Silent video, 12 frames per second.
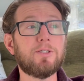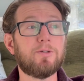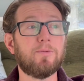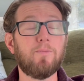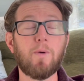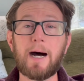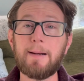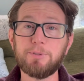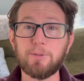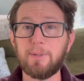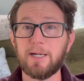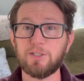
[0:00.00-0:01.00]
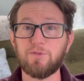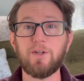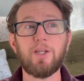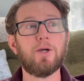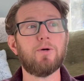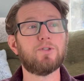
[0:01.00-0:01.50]
to optimize
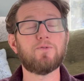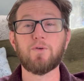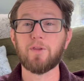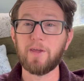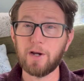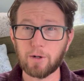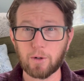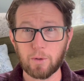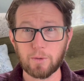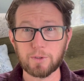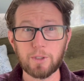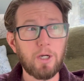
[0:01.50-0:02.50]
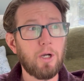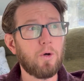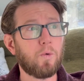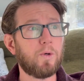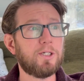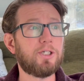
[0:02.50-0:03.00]
videos for their goals,
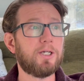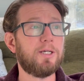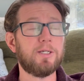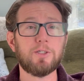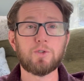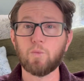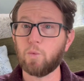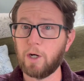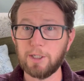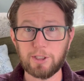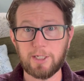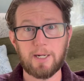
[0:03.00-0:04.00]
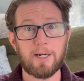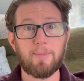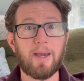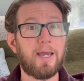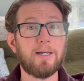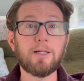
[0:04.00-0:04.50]
which is watch time
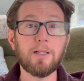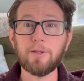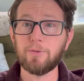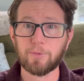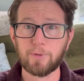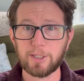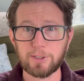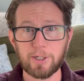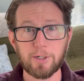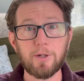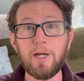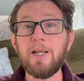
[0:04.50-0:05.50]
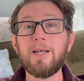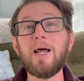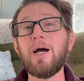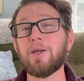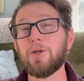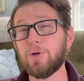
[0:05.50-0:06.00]
and click through ratio,
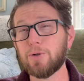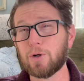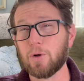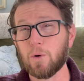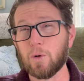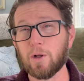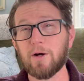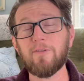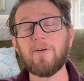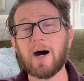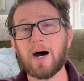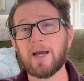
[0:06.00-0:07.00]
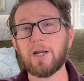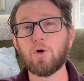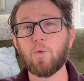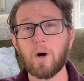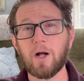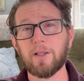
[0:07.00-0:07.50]
not your goal of high
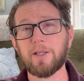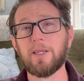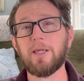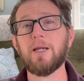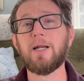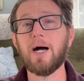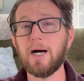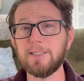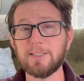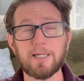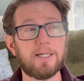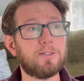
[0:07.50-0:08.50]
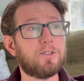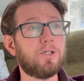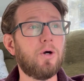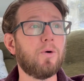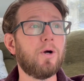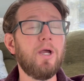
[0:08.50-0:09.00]
quality content.
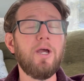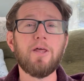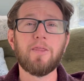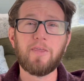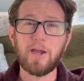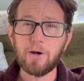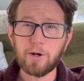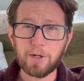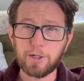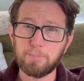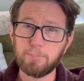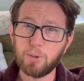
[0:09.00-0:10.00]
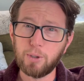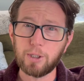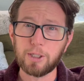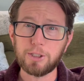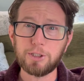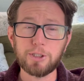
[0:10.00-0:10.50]
So, they are going to
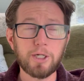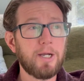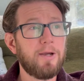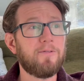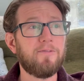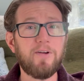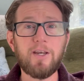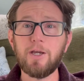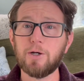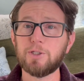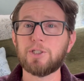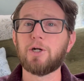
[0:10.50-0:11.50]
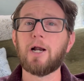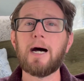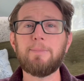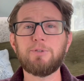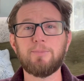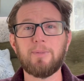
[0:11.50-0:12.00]
push videos that are
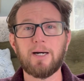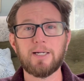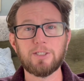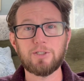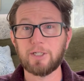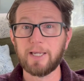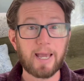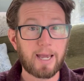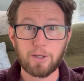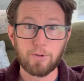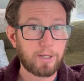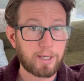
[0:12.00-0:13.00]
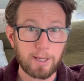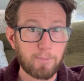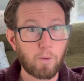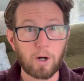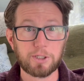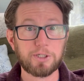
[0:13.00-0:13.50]
optimized to get you to
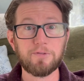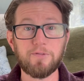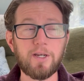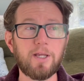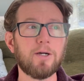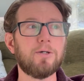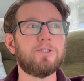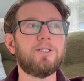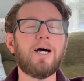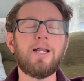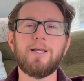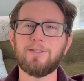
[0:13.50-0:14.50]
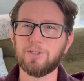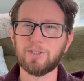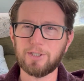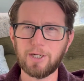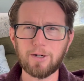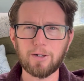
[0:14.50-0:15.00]
keep watching videos, not
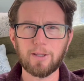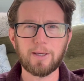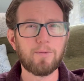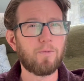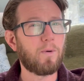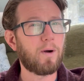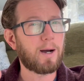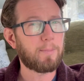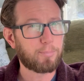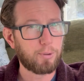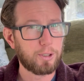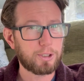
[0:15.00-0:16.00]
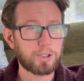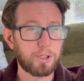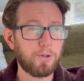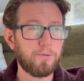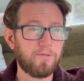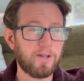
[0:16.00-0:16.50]
necessarily push
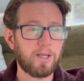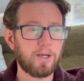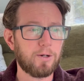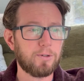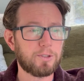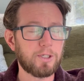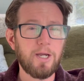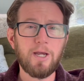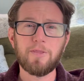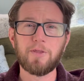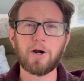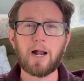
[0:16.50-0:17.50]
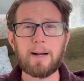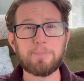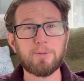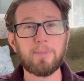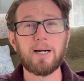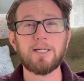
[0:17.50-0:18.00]
you videos that are
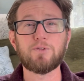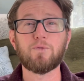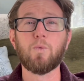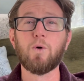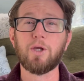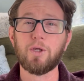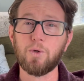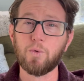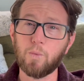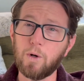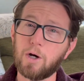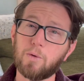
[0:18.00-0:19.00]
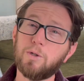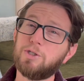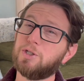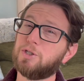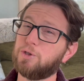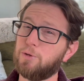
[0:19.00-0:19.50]
optimized for what you want,
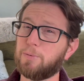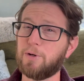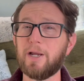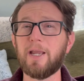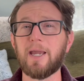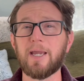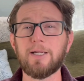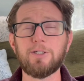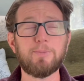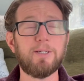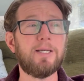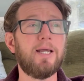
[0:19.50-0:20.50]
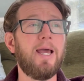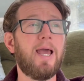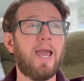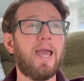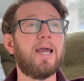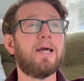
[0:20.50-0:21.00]
which is super engagement
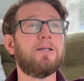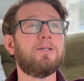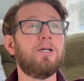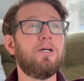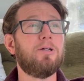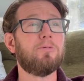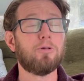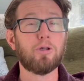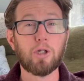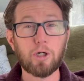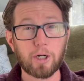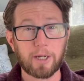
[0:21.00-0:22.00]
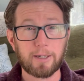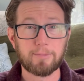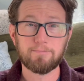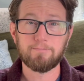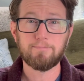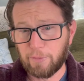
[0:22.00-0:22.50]
and learning.
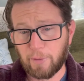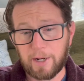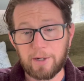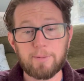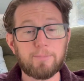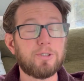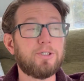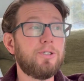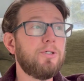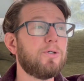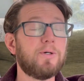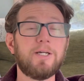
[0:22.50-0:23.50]
Threat number two